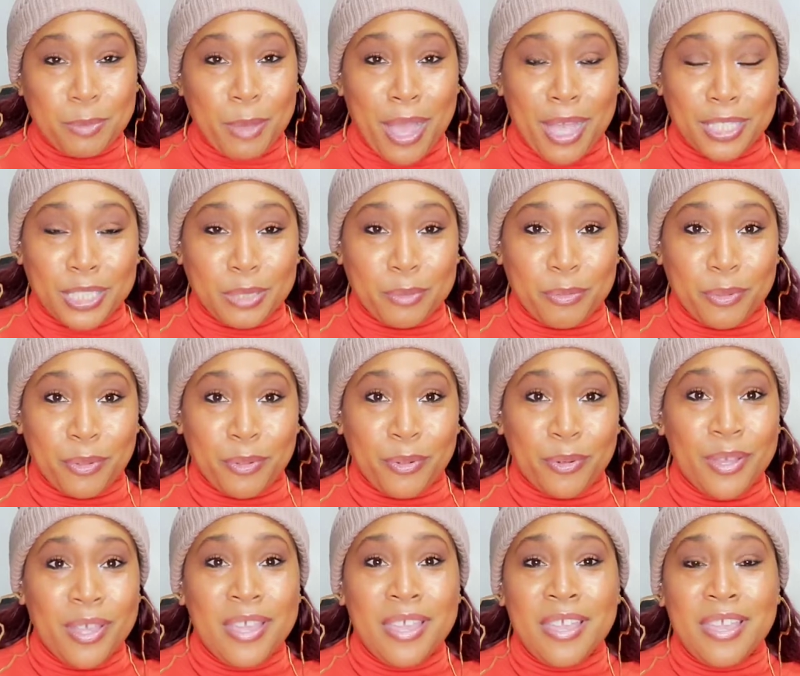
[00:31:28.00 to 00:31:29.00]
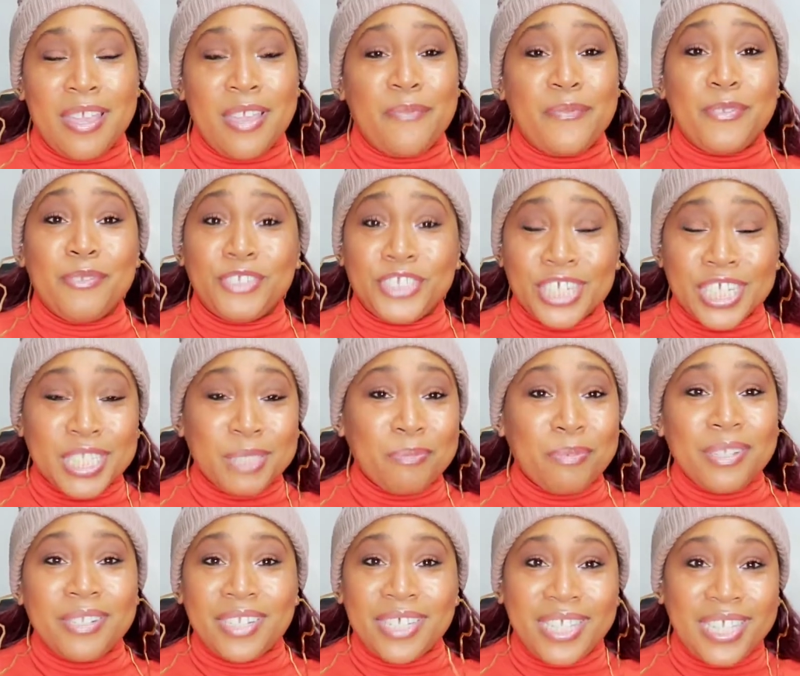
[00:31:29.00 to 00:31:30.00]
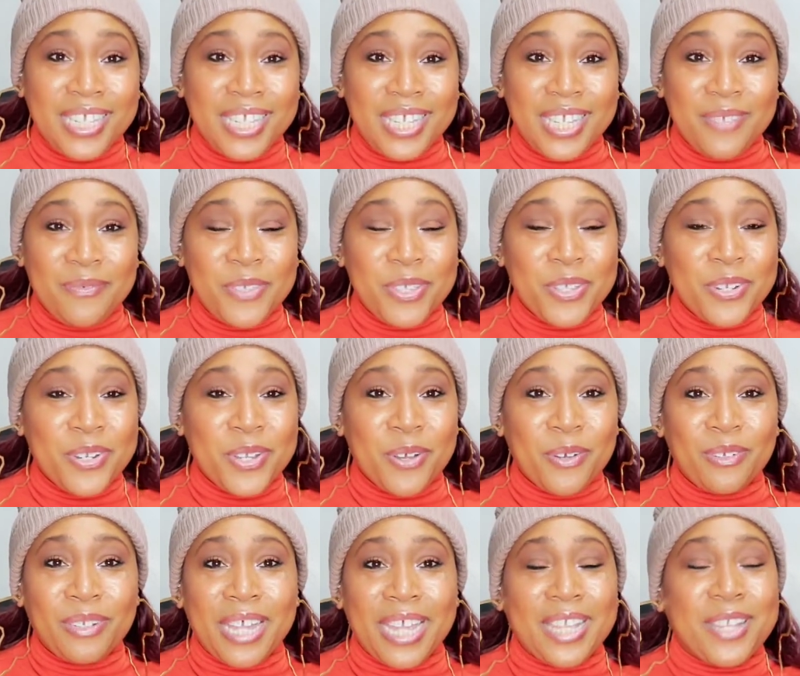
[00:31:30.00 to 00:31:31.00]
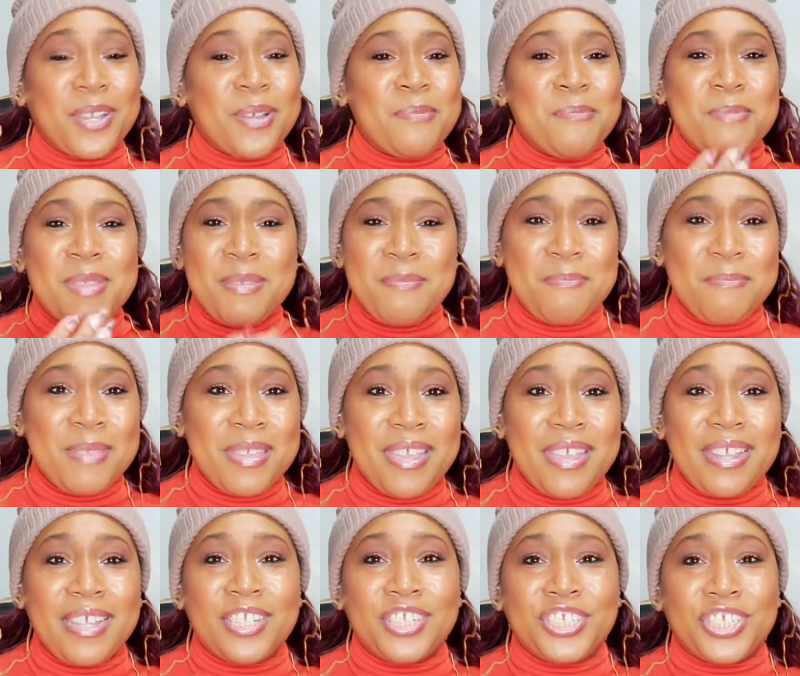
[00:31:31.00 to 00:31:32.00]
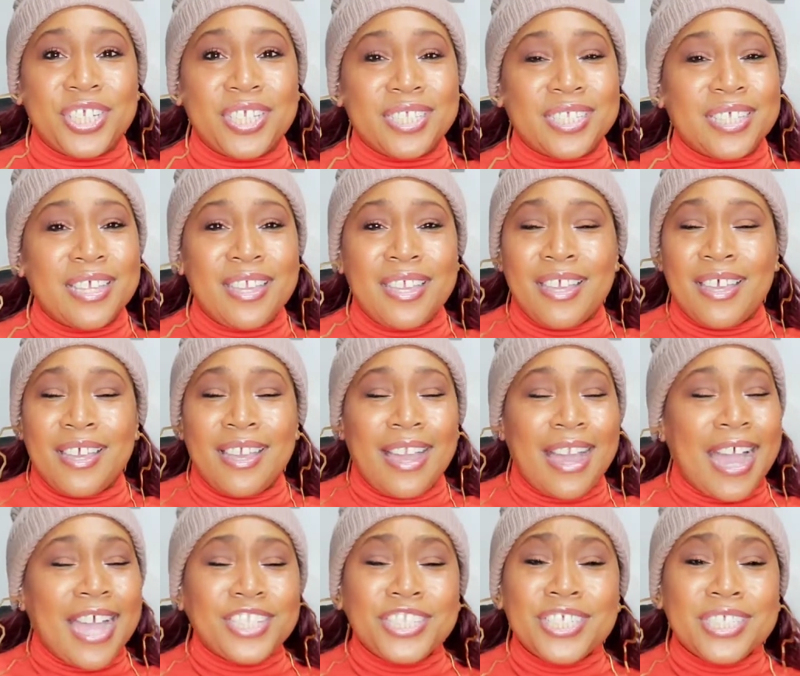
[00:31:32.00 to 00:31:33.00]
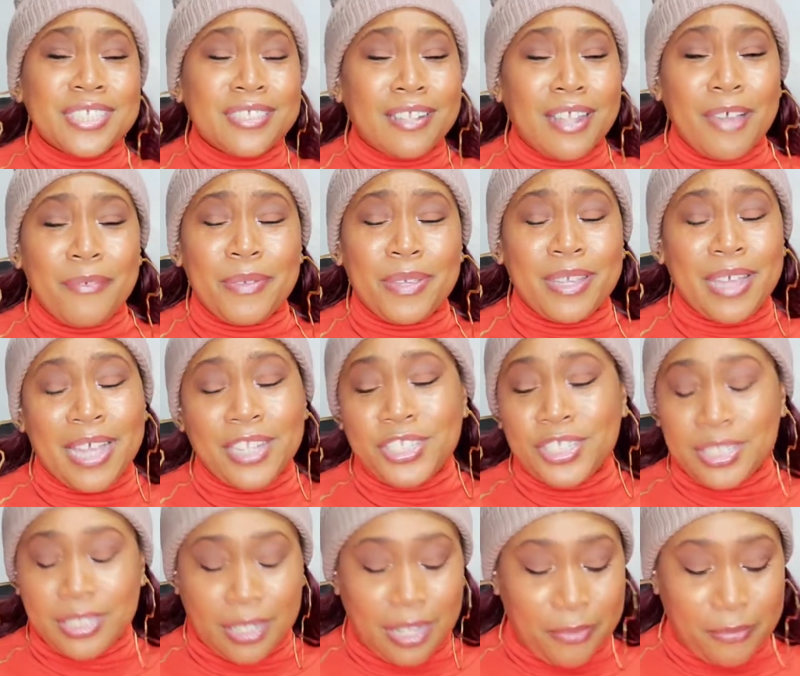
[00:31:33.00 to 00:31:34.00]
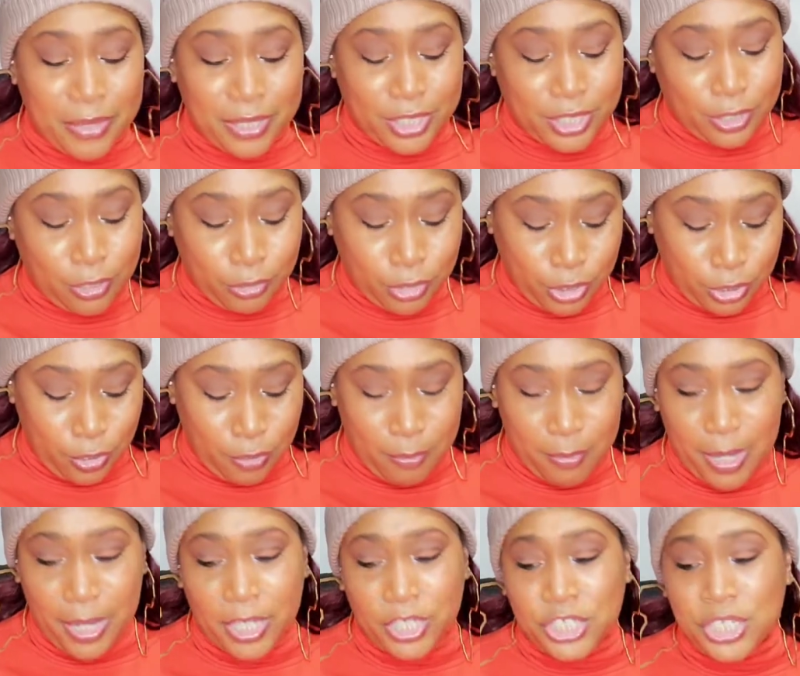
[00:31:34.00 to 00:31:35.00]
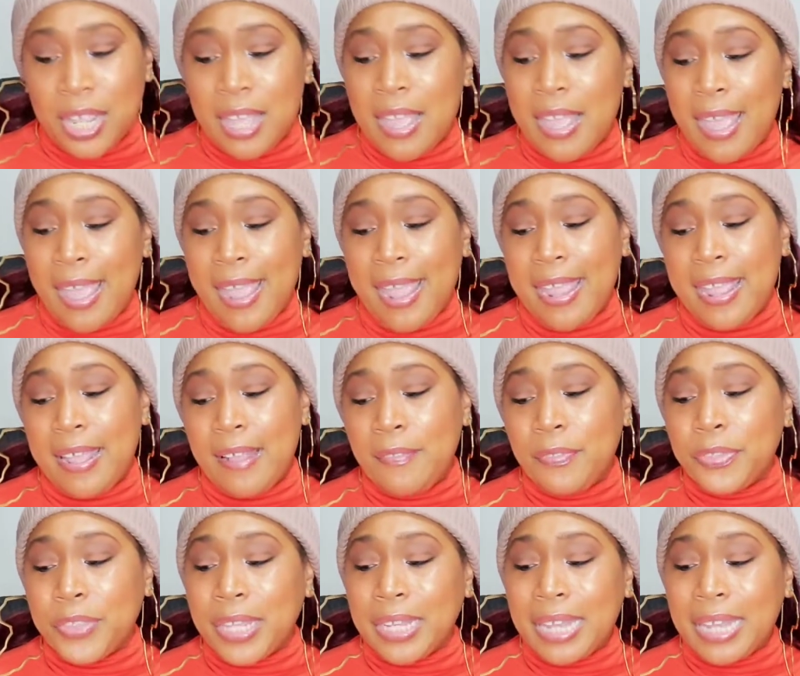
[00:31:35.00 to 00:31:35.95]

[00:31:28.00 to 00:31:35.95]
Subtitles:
possible if you just believe, you know, like commitment, and I just love it. I just love it so much. And the